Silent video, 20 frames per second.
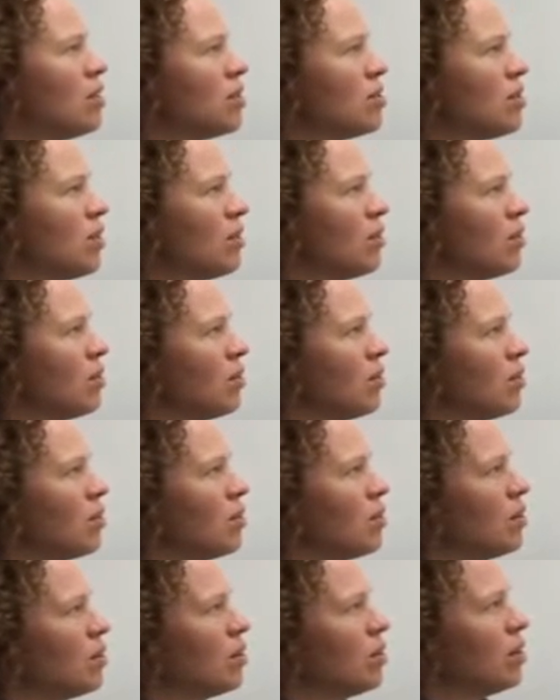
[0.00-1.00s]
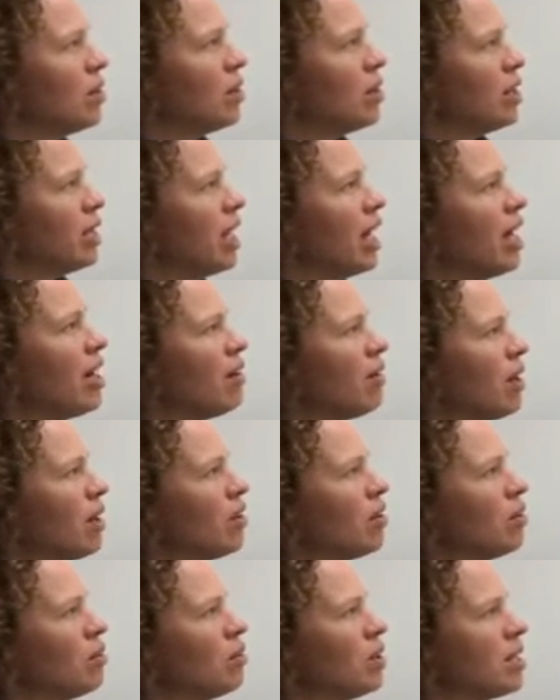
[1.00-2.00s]
So now I
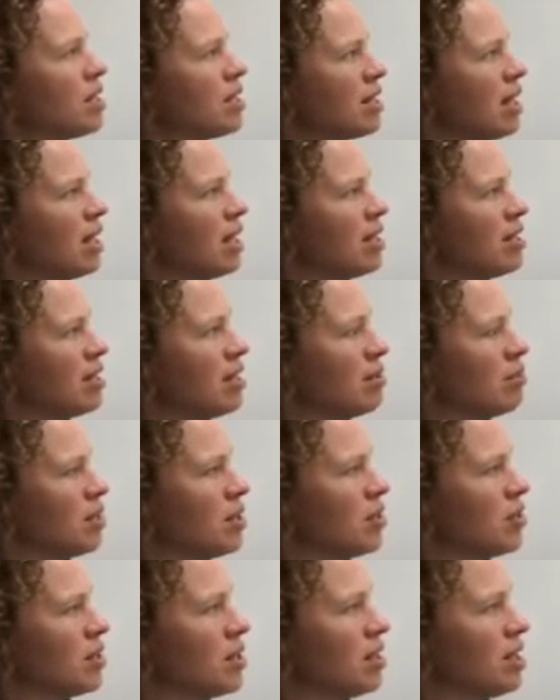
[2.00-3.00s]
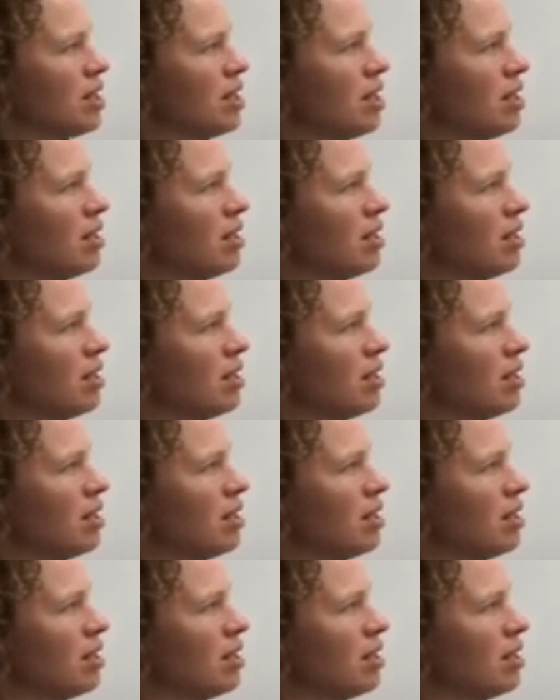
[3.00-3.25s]
know what sides I'm interested